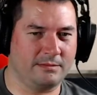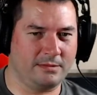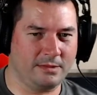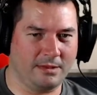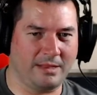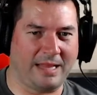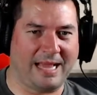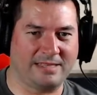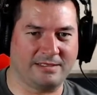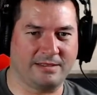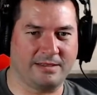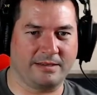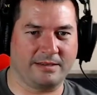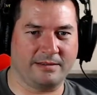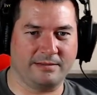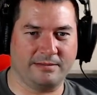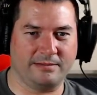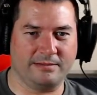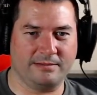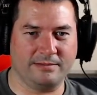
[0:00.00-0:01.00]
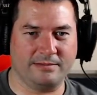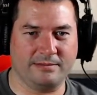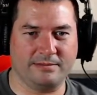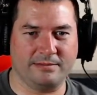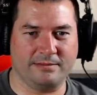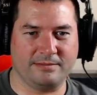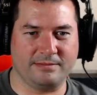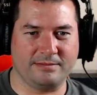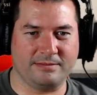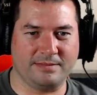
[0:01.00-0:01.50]
Classic.
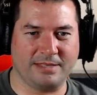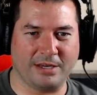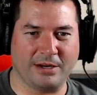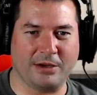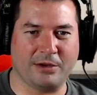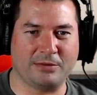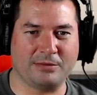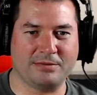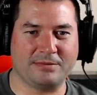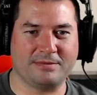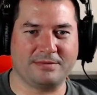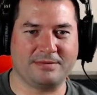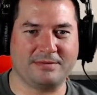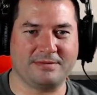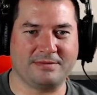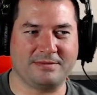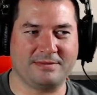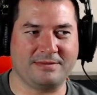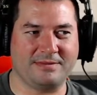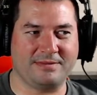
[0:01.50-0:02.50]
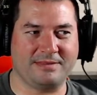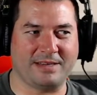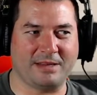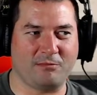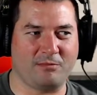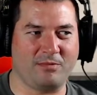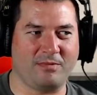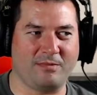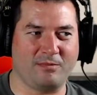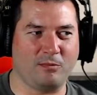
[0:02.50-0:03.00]

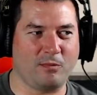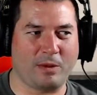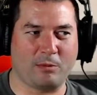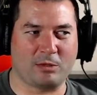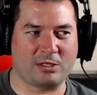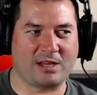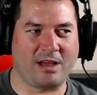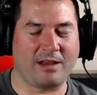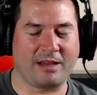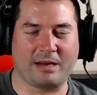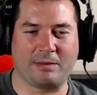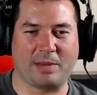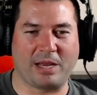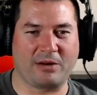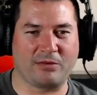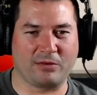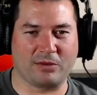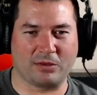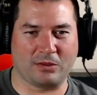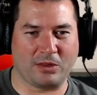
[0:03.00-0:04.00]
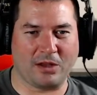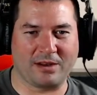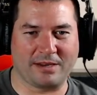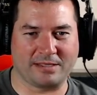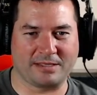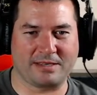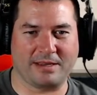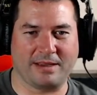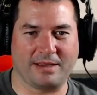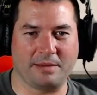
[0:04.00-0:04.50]
We were talking about it for the
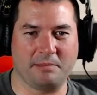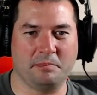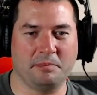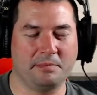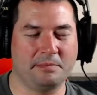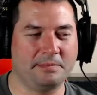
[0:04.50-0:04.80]
longest time,